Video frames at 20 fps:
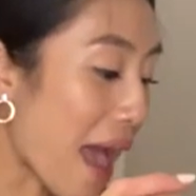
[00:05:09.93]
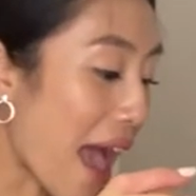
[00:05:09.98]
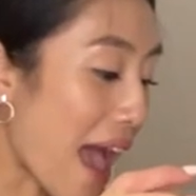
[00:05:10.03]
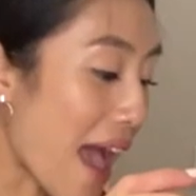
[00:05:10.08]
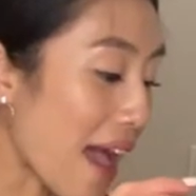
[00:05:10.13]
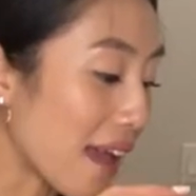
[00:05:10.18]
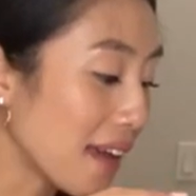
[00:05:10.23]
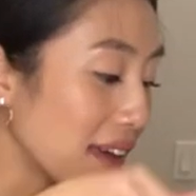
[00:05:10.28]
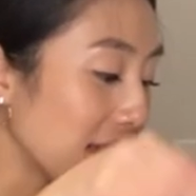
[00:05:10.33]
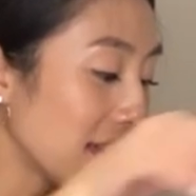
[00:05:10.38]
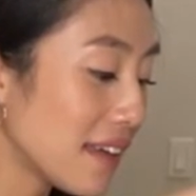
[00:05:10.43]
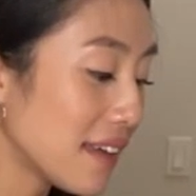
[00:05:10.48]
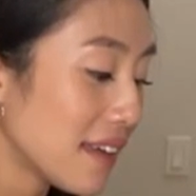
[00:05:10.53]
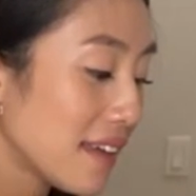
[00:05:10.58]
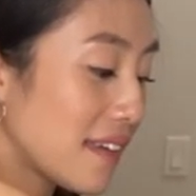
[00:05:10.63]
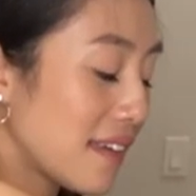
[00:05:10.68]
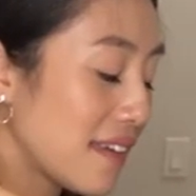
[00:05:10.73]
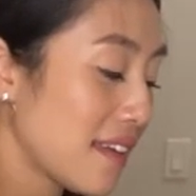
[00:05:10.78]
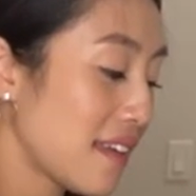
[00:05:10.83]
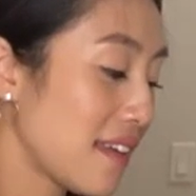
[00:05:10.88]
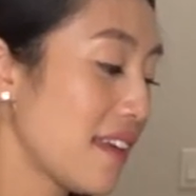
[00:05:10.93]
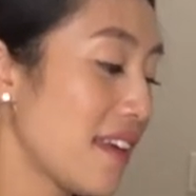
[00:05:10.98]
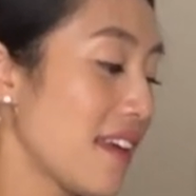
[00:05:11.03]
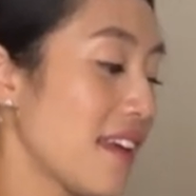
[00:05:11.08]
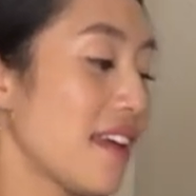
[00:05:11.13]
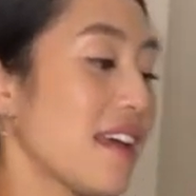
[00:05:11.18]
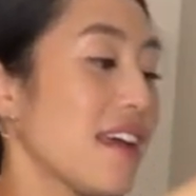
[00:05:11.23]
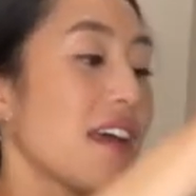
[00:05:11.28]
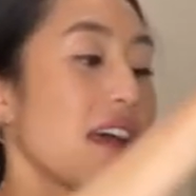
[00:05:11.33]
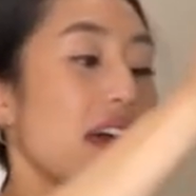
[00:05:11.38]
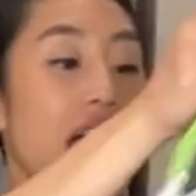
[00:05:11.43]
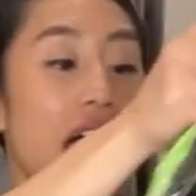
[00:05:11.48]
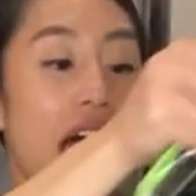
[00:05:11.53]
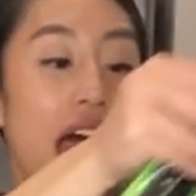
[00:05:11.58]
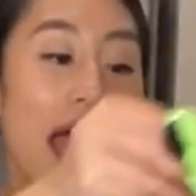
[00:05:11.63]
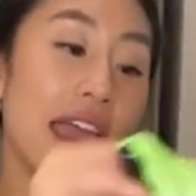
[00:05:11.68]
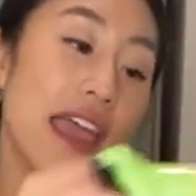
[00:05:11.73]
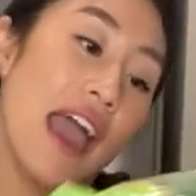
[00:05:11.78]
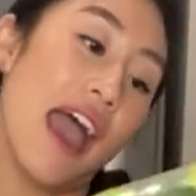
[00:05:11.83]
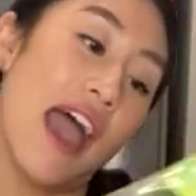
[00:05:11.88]
bag,
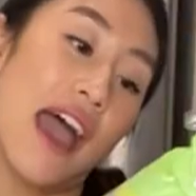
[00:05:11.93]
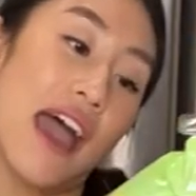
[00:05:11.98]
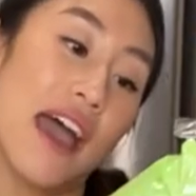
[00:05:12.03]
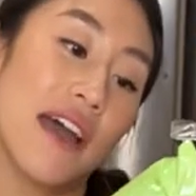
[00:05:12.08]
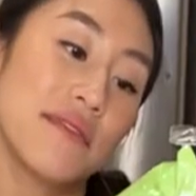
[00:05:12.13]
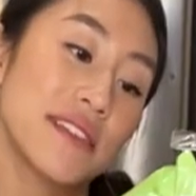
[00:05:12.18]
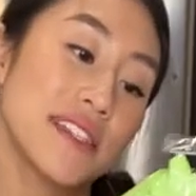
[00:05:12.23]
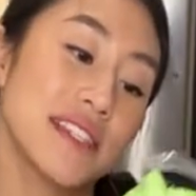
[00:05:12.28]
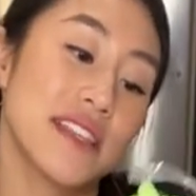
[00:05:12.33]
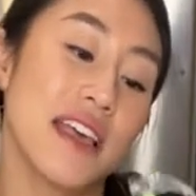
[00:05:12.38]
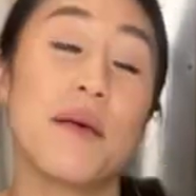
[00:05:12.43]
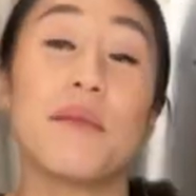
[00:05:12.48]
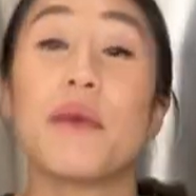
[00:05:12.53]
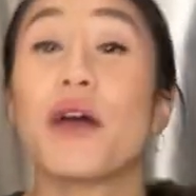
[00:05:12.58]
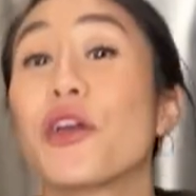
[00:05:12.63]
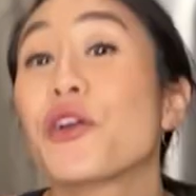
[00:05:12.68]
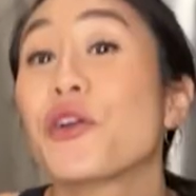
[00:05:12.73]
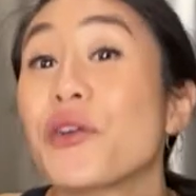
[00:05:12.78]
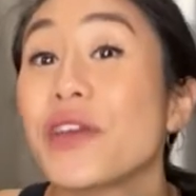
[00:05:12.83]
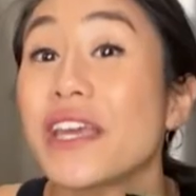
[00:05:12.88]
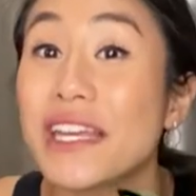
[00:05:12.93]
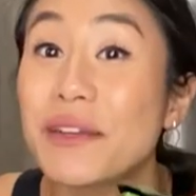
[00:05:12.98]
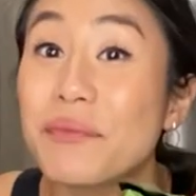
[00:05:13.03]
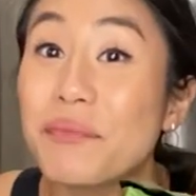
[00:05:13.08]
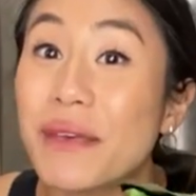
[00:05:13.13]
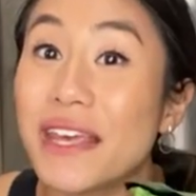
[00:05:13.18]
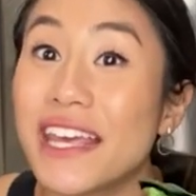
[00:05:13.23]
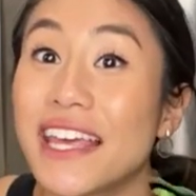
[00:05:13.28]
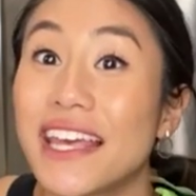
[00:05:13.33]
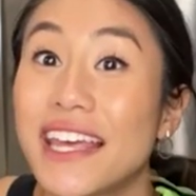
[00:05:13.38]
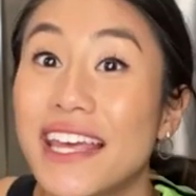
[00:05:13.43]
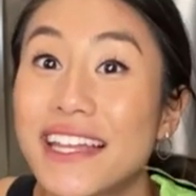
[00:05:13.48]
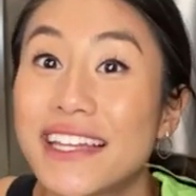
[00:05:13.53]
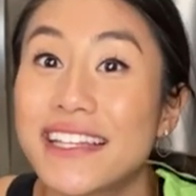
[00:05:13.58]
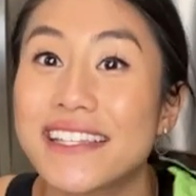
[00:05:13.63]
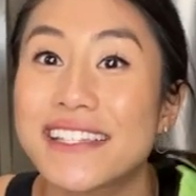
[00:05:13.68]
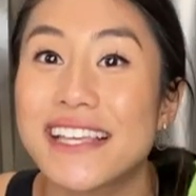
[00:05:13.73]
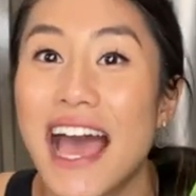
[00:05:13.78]
I have some green beans.